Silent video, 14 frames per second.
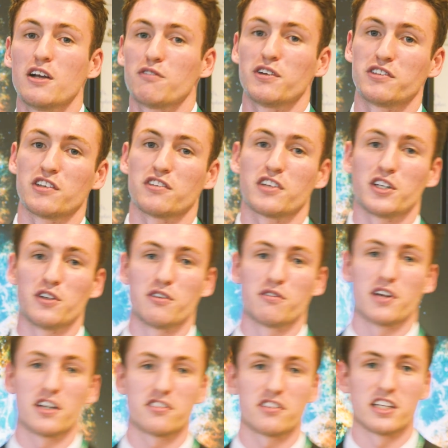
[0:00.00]
physics at
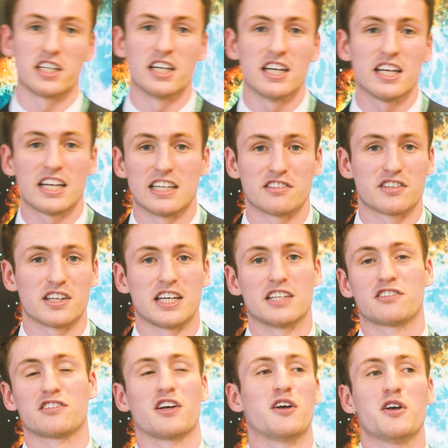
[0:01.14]
university is that
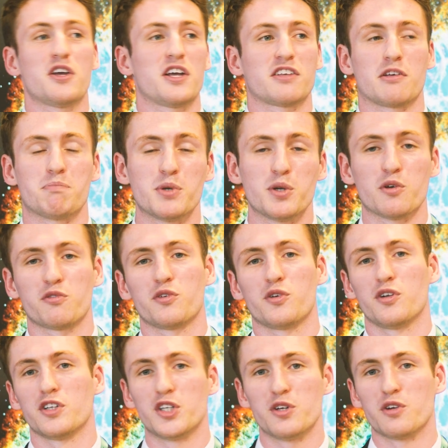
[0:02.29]
it's a, it's a
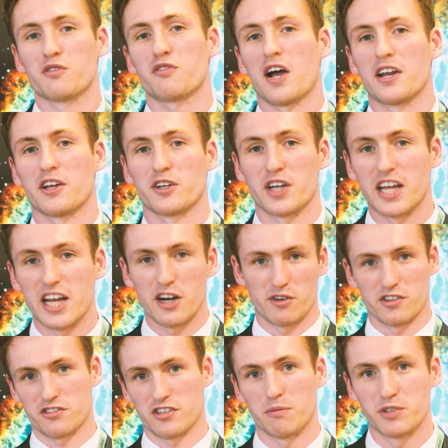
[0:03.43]
beautiful, unified and
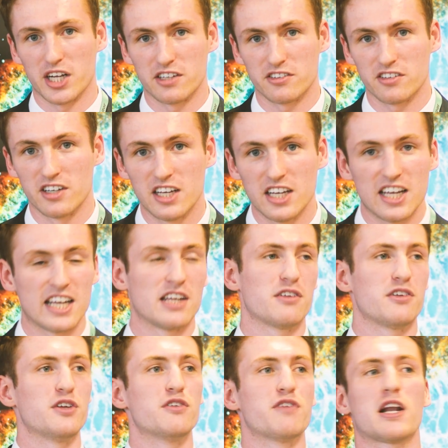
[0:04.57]
coherent subject.
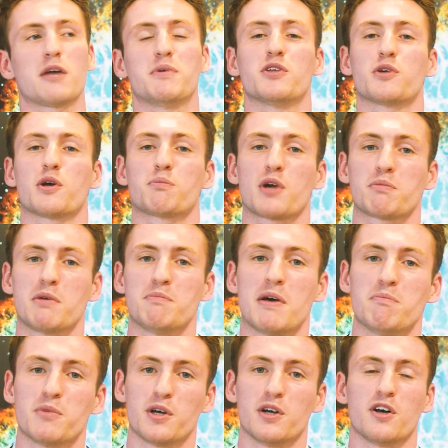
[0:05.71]
It, you develop into a proper
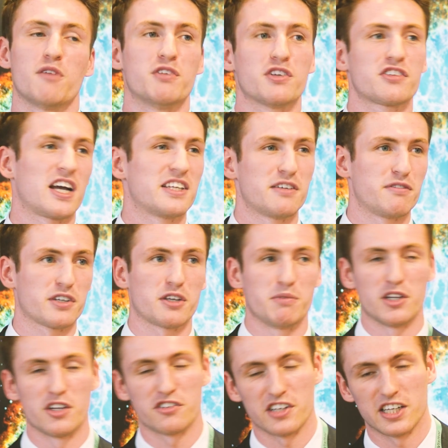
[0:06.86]
member of the scientific
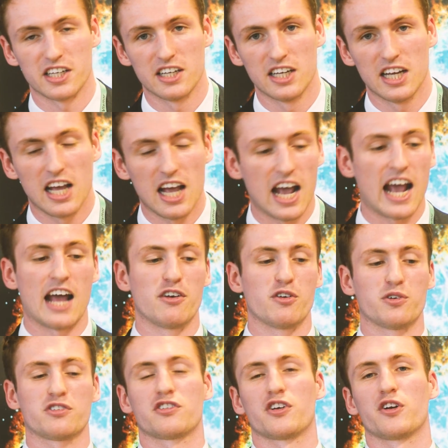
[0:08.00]
community and
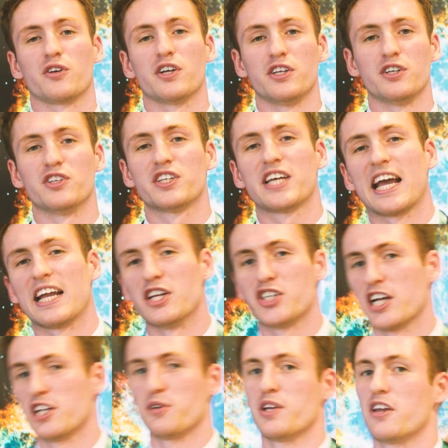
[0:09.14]
also you gain a
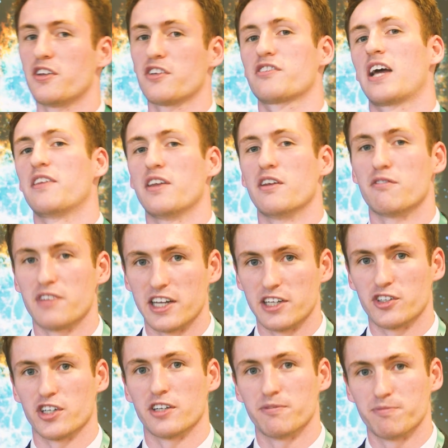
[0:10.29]
genuine understanding of
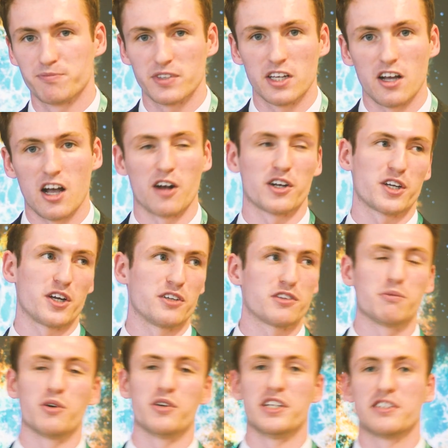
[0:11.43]
nature. I'm going to go into
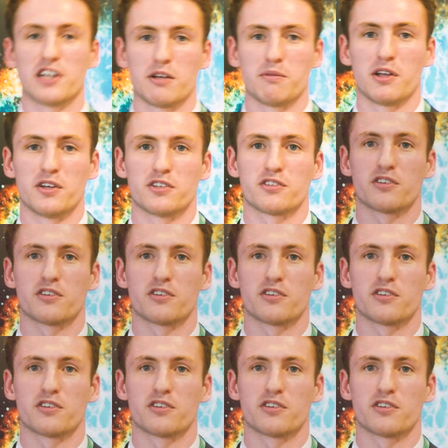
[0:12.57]
more detail about those